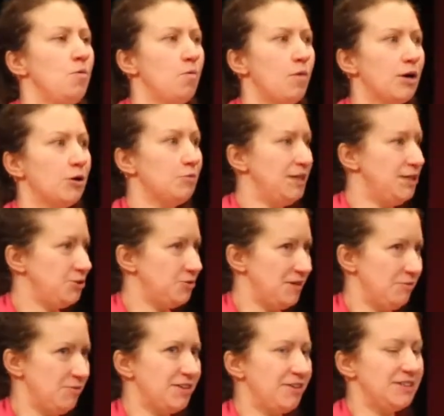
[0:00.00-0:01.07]
what are we
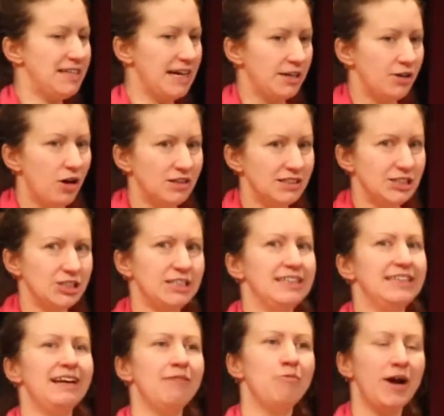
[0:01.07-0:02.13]
doing with our technology
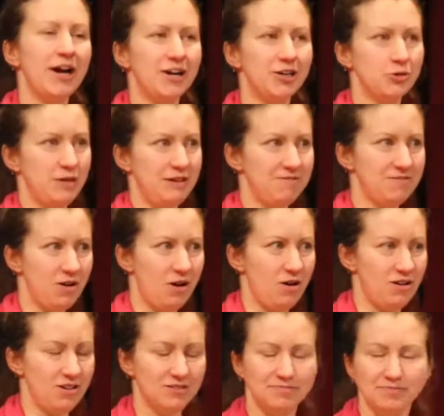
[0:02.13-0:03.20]
and where do we
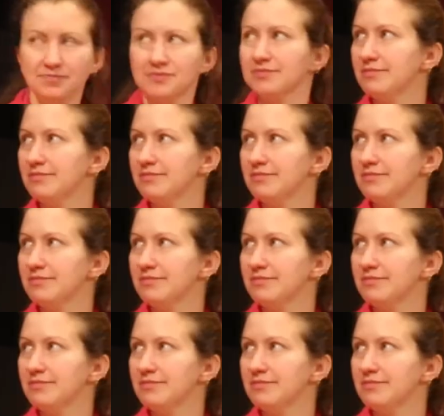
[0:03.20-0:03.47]
fall?